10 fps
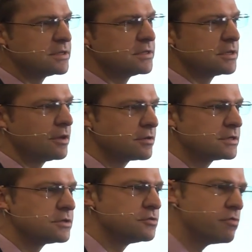so long
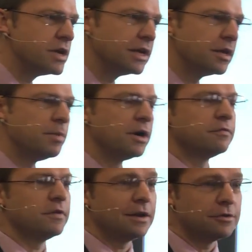as it's really
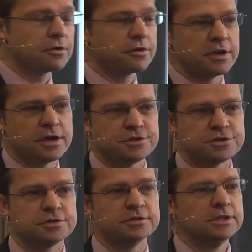about value
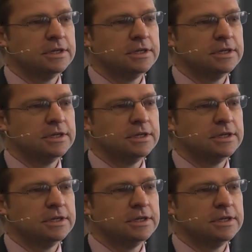creation,